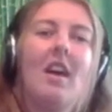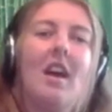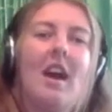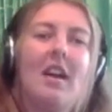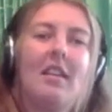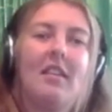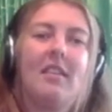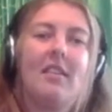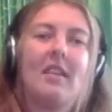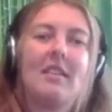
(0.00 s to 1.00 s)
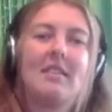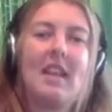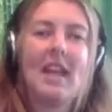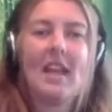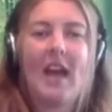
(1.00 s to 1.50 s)
and
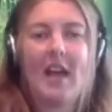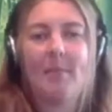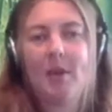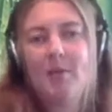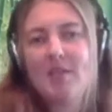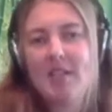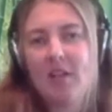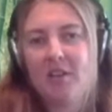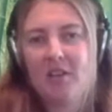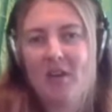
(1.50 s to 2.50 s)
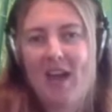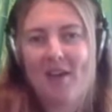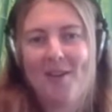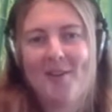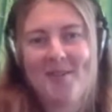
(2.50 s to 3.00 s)
today I am going to tell you how
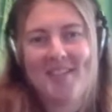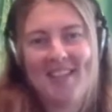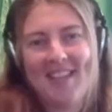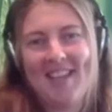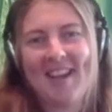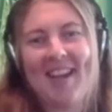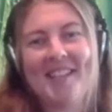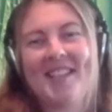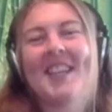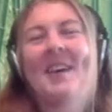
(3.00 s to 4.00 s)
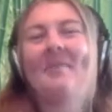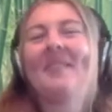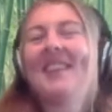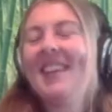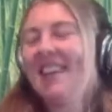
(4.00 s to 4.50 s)
OCD I actually
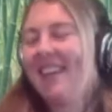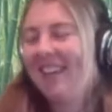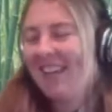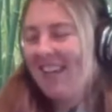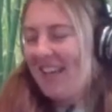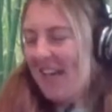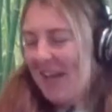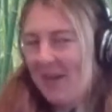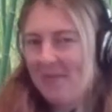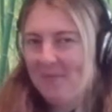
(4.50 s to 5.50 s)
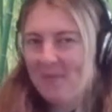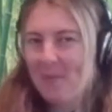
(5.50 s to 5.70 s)
am.